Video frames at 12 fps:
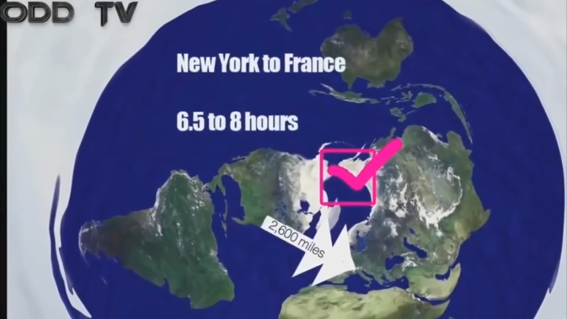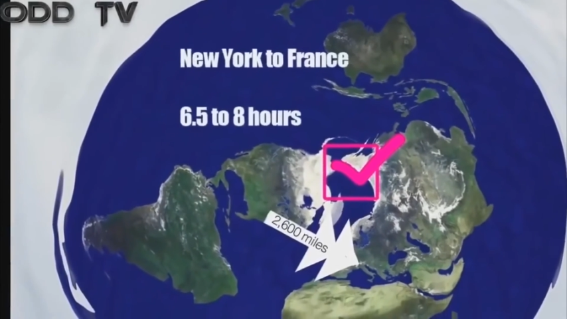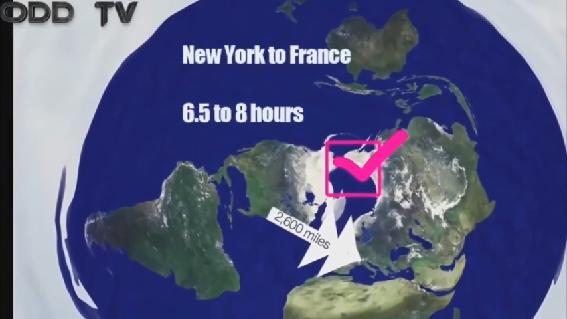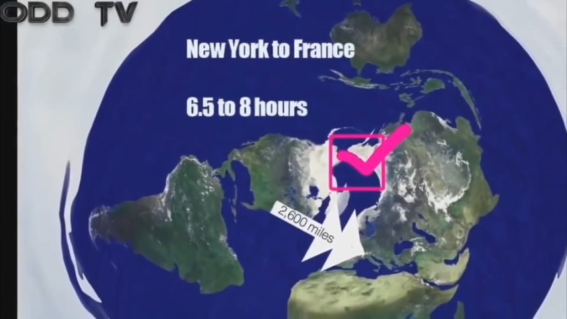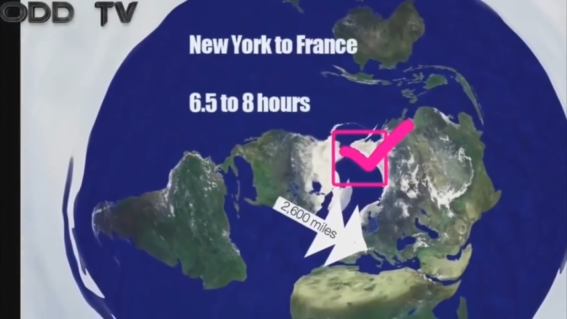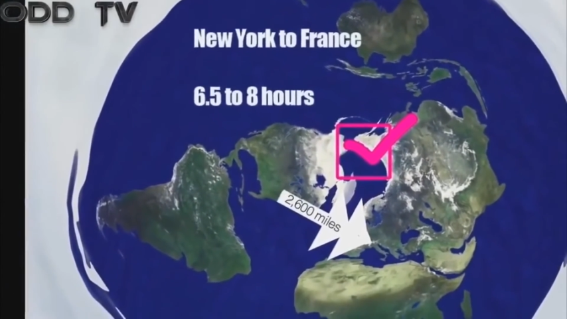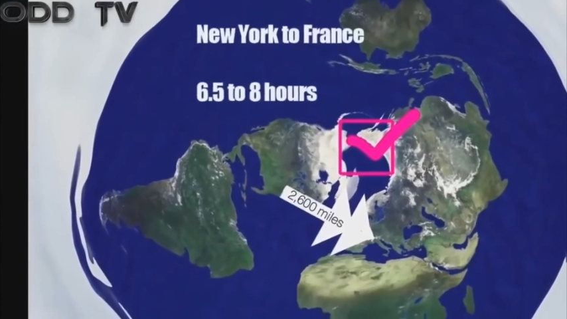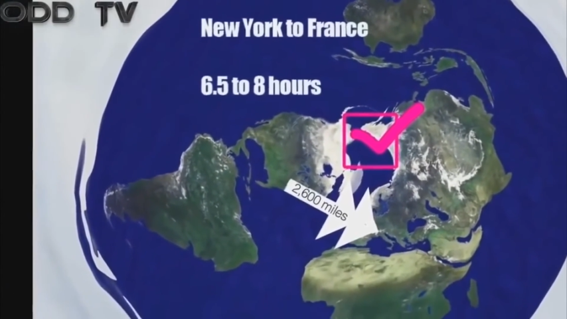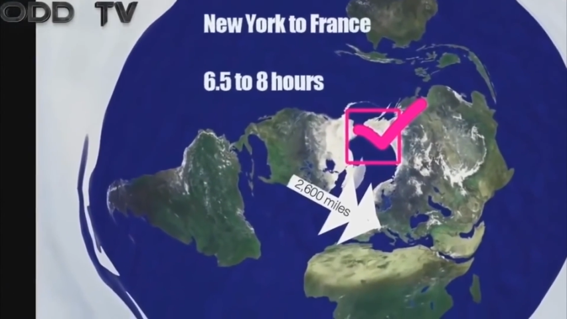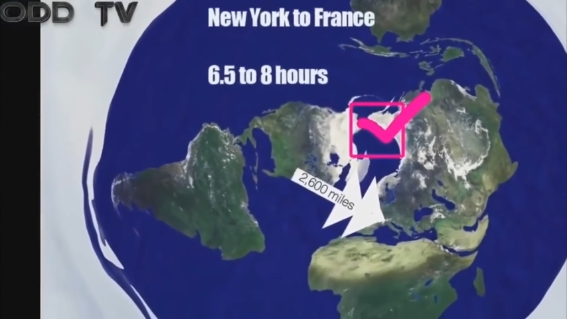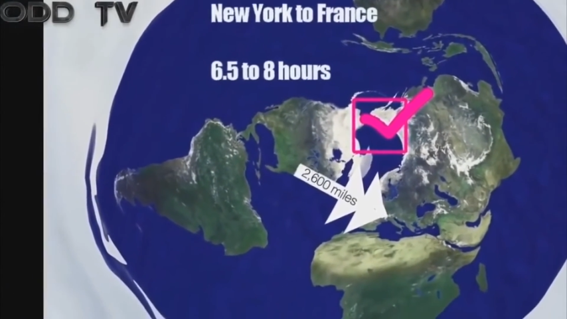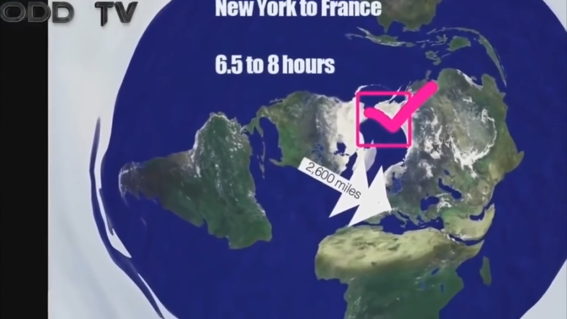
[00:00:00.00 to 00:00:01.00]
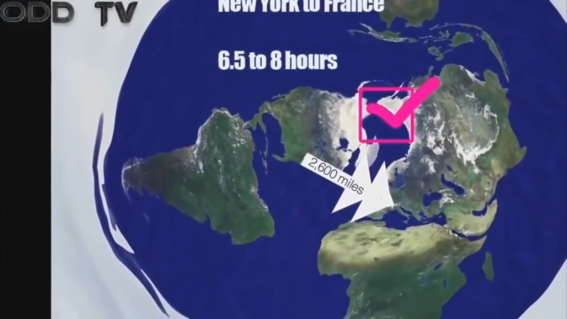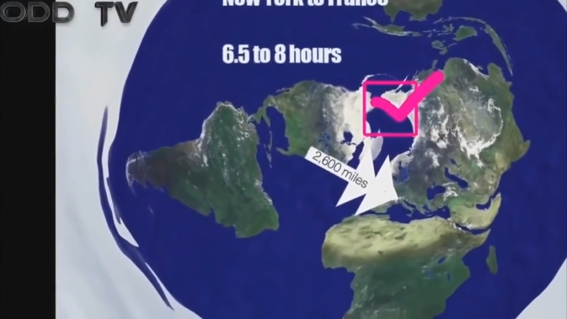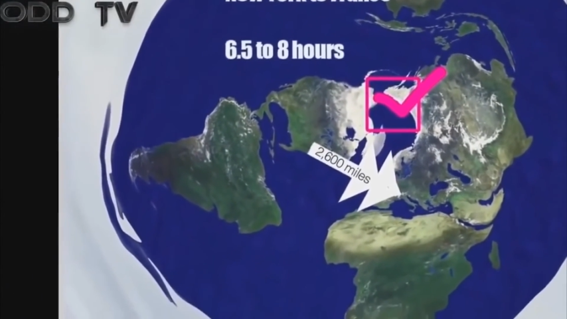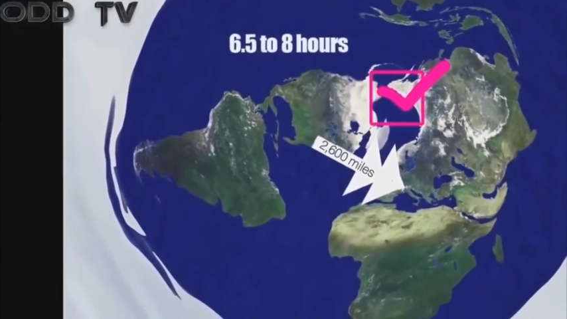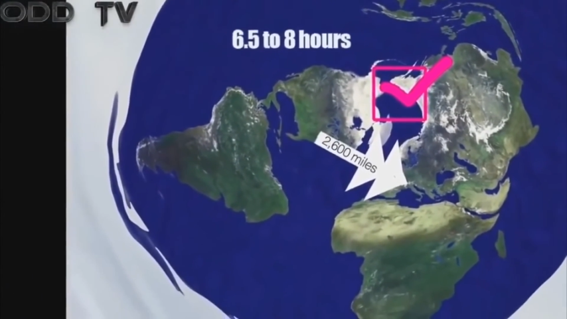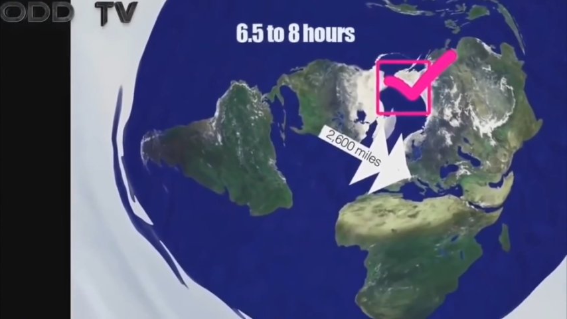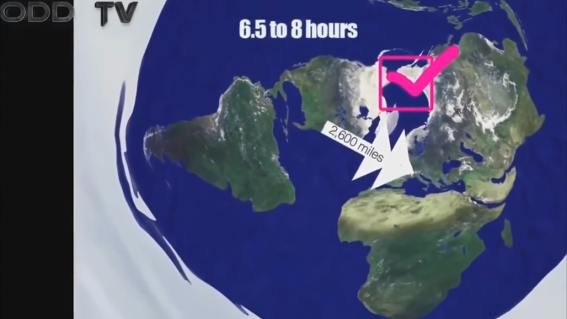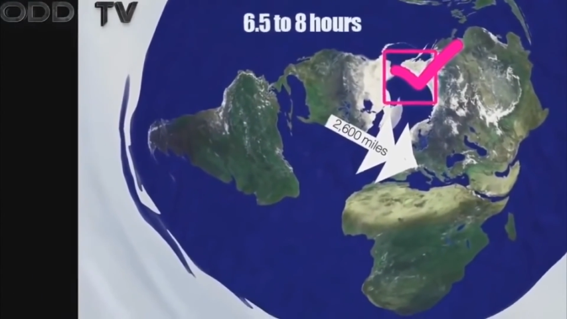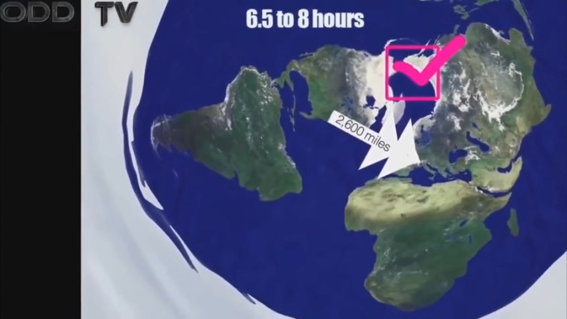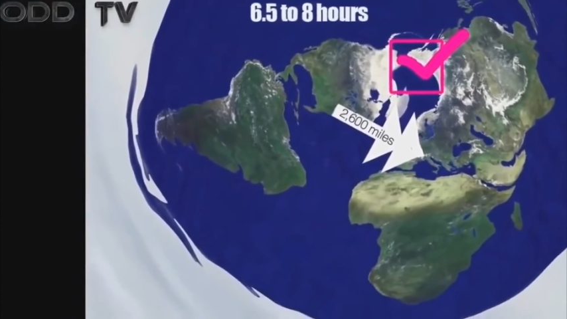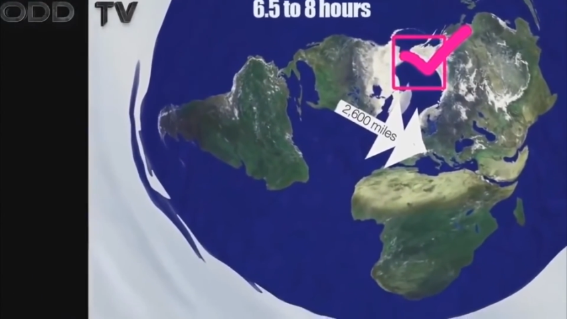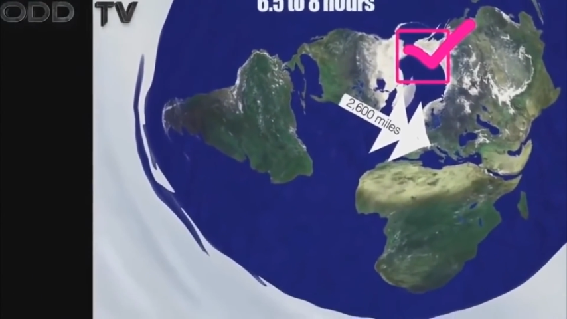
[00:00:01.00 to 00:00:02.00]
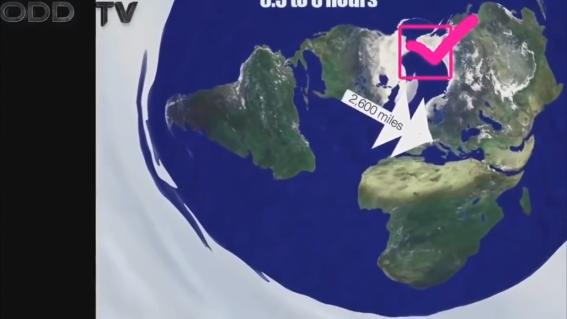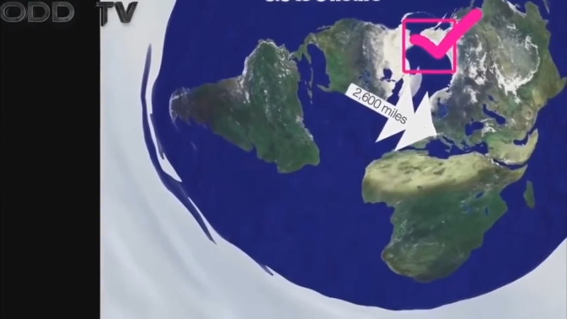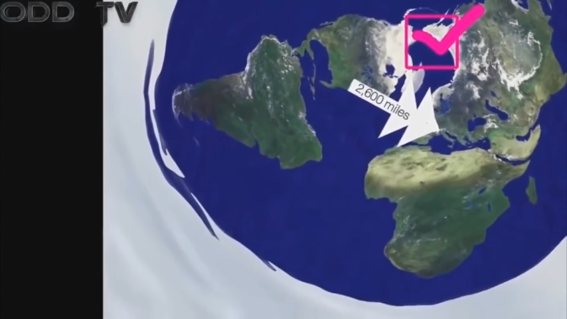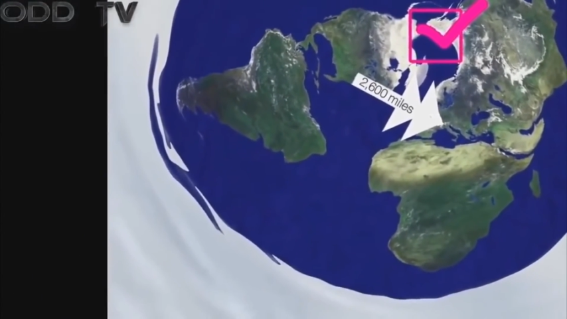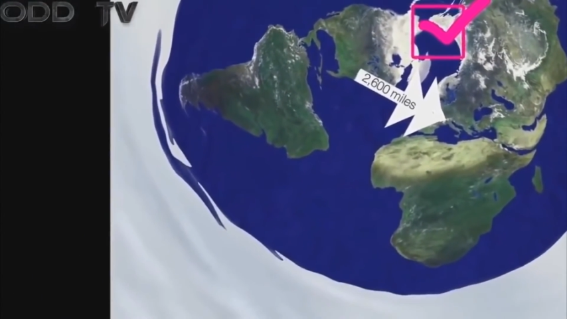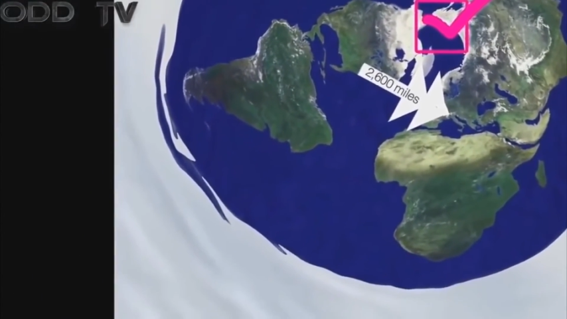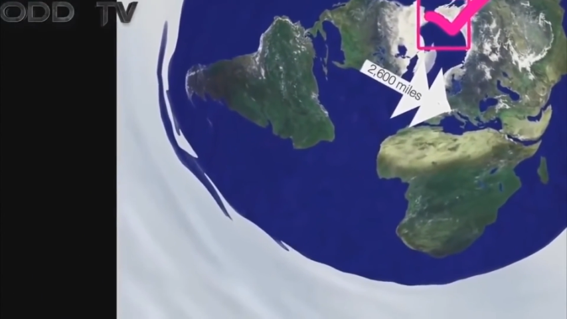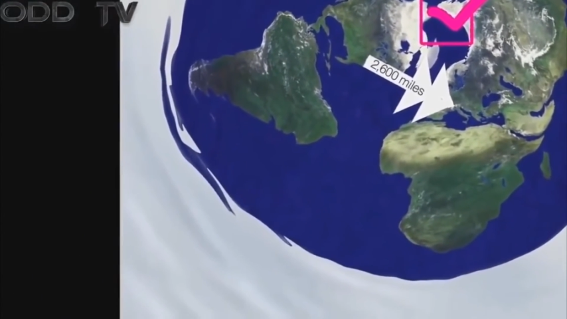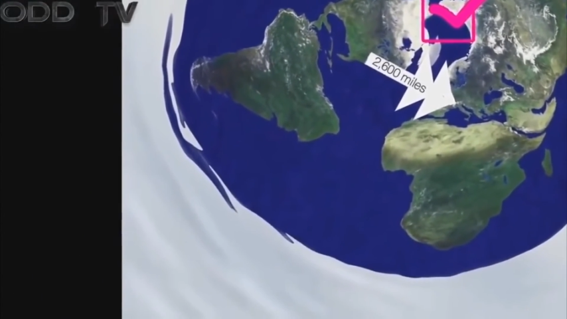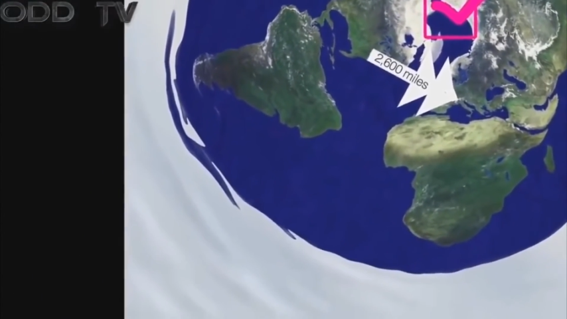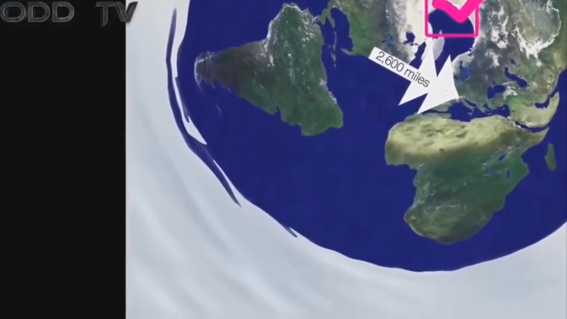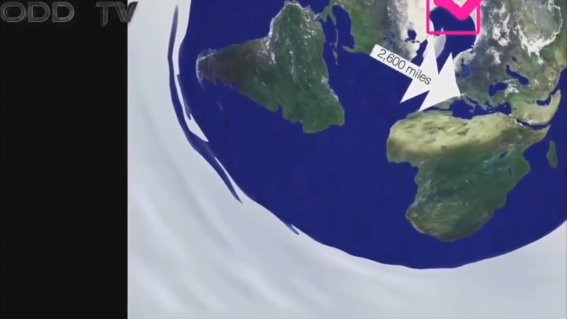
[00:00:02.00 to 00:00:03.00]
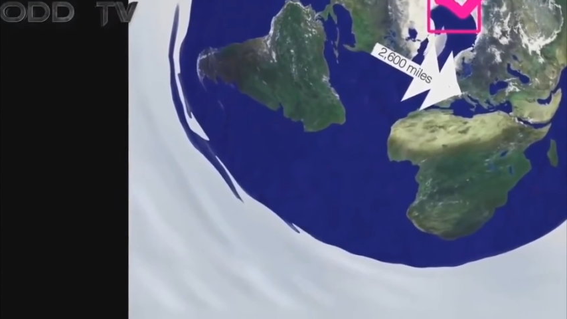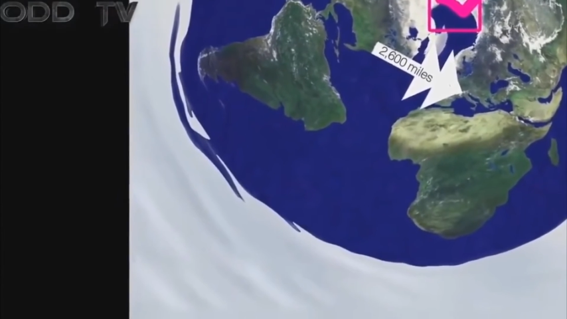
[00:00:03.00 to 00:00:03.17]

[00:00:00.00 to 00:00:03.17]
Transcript: [unreadable: no face in view]